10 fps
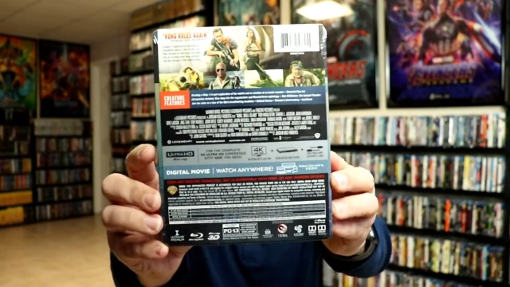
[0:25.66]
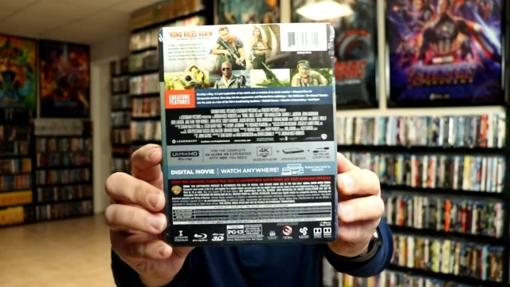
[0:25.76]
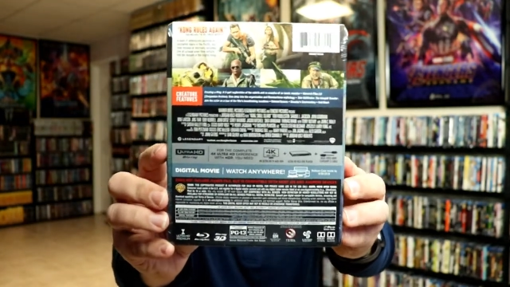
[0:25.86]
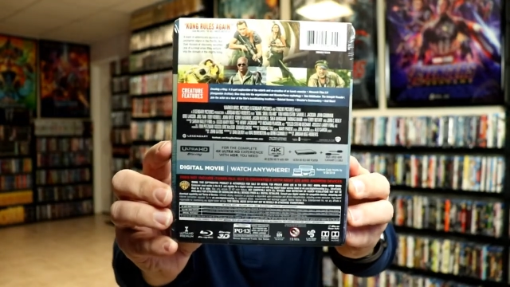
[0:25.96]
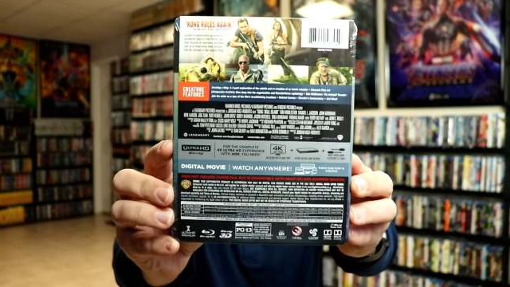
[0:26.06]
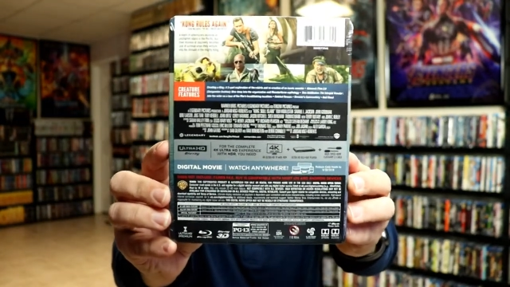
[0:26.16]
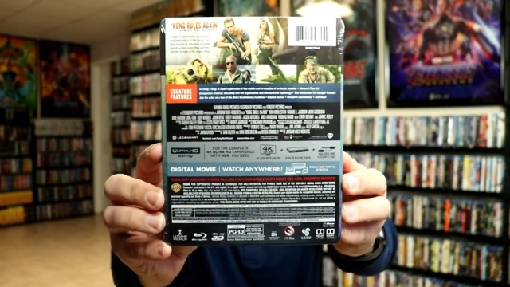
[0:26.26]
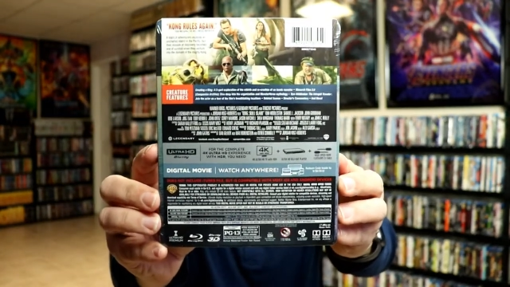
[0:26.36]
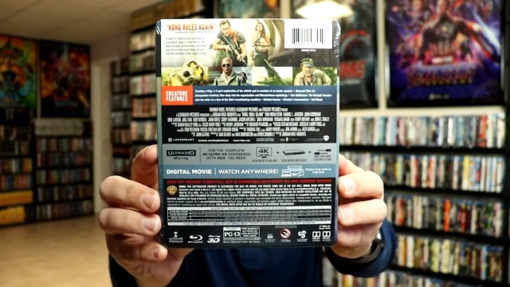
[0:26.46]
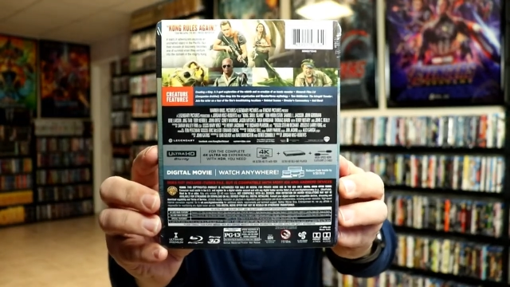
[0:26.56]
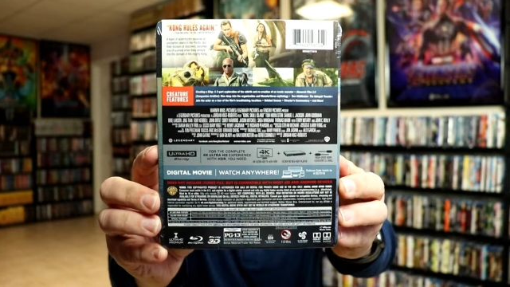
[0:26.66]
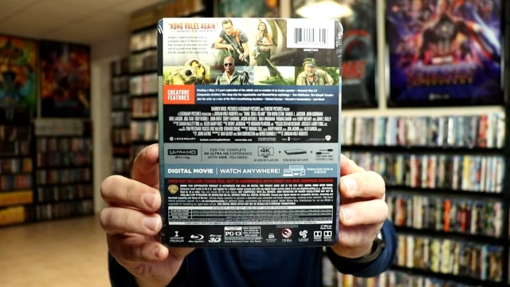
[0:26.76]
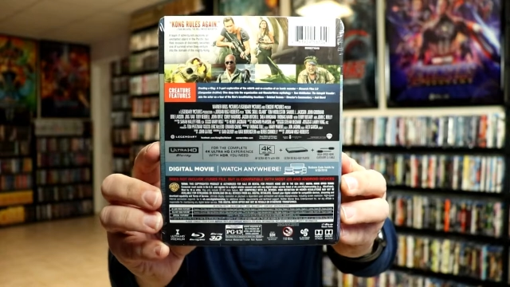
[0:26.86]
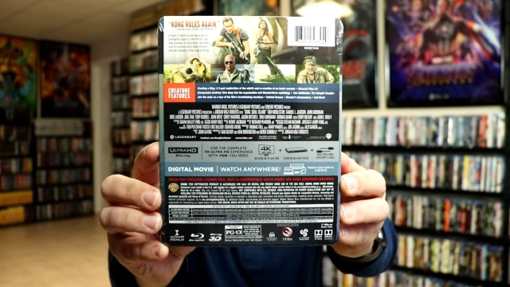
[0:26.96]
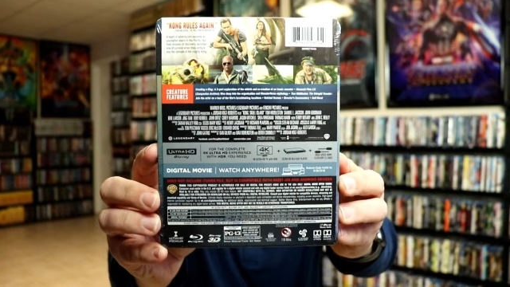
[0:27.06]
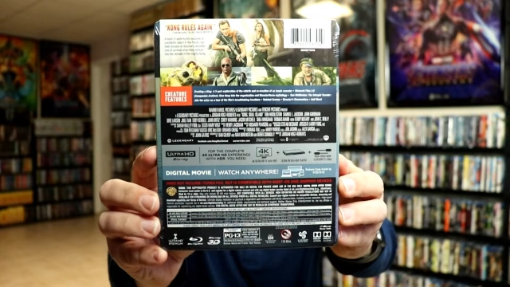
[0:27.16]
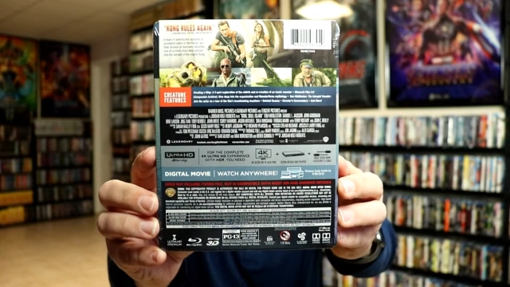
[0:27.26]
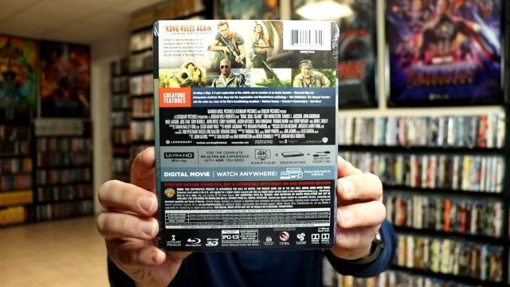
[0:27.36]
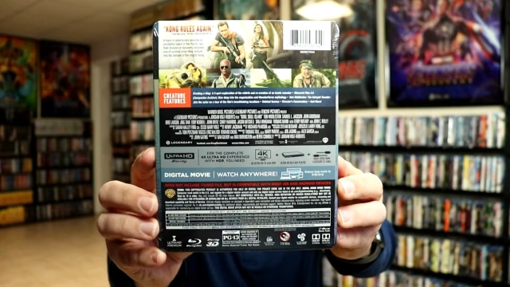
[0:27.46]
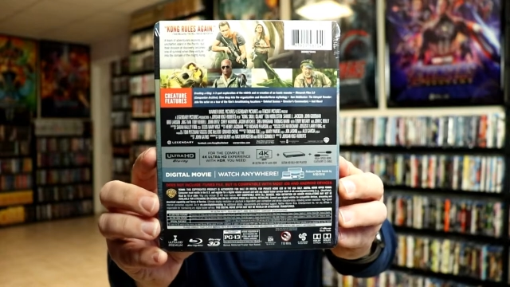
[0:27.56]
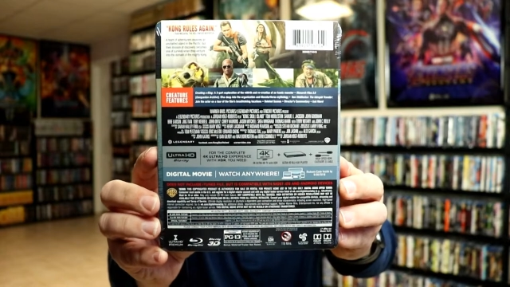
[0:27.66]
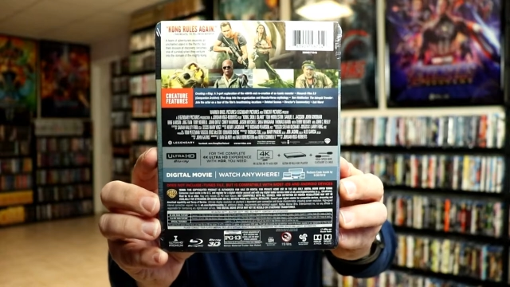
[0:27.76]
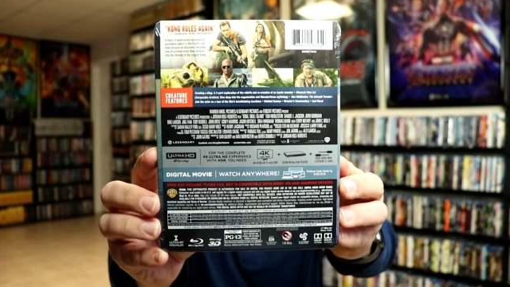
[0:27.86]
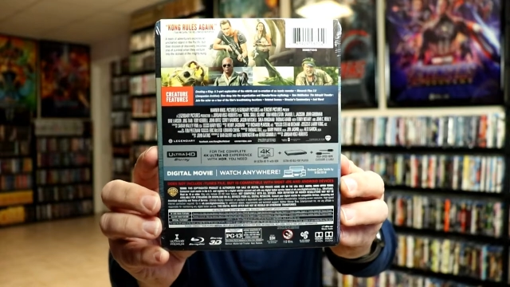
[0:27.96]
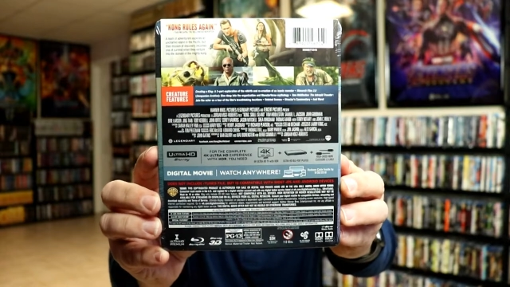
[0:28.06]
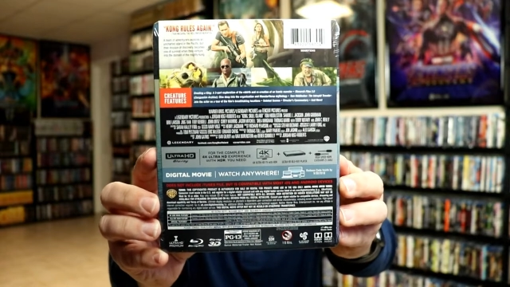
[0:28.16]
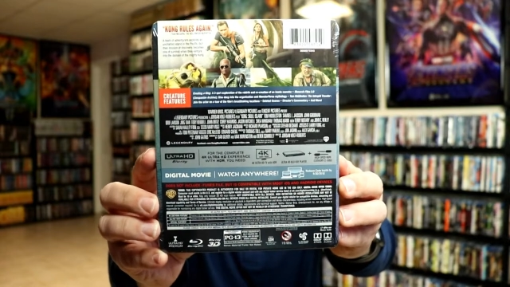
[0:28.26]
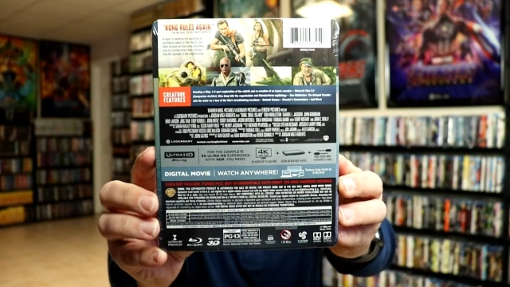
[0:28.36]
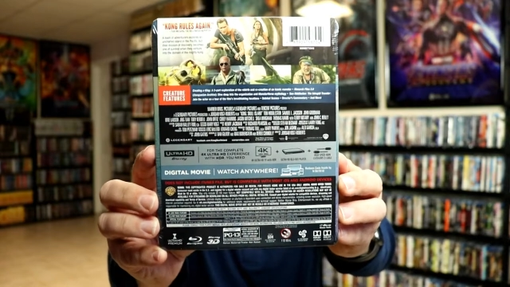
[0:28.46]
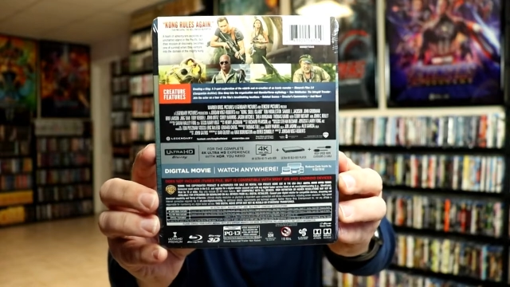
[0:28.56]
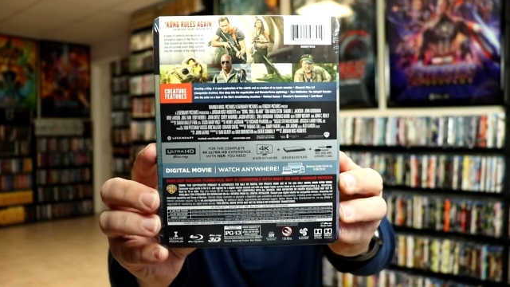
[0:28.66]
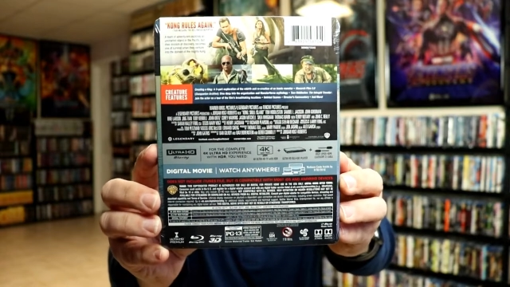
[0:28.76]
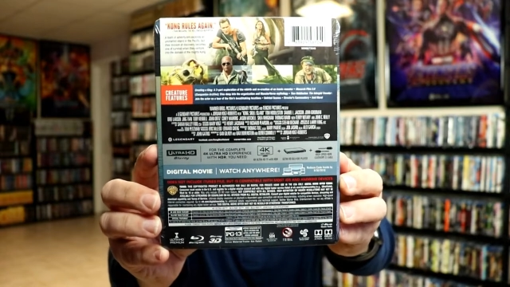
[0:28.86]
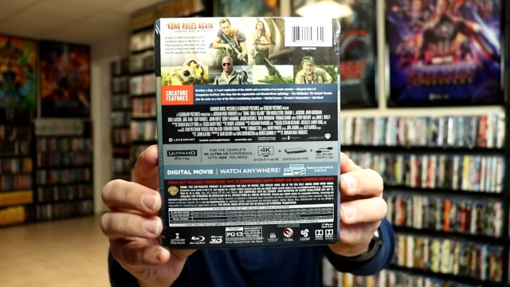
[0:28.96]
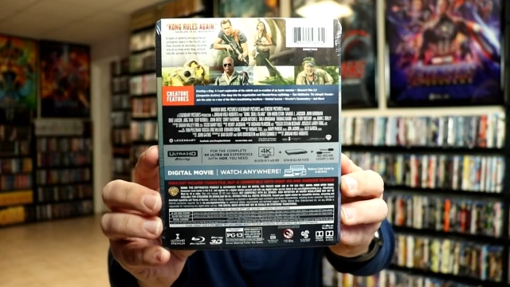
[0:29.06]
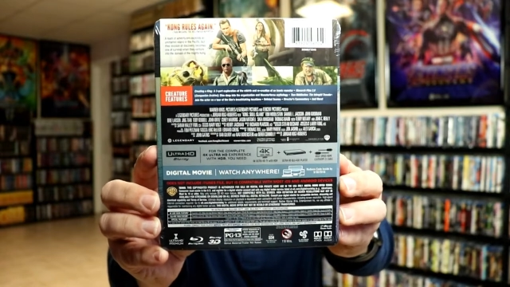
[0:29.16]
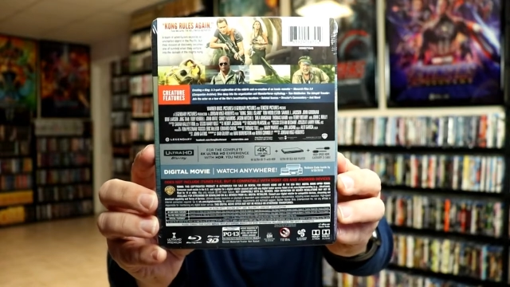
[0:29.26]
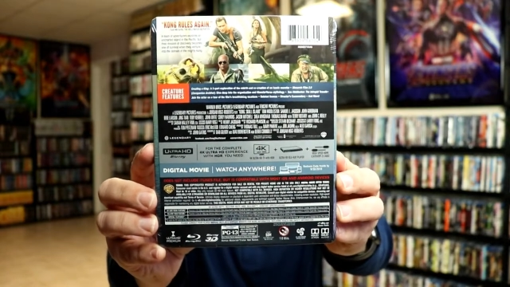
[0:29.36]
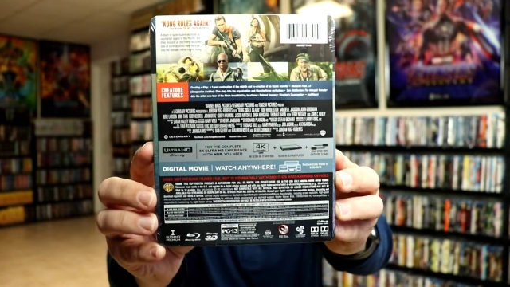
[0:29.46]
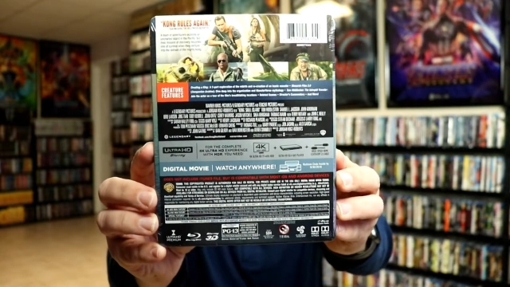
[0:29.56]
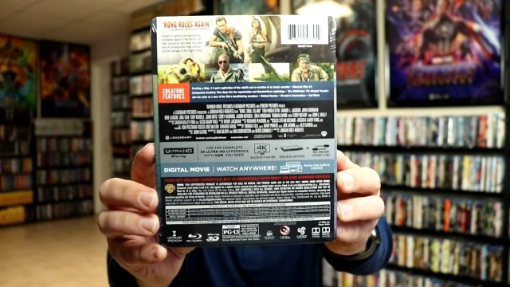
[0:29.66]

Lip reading: (no speaker visible)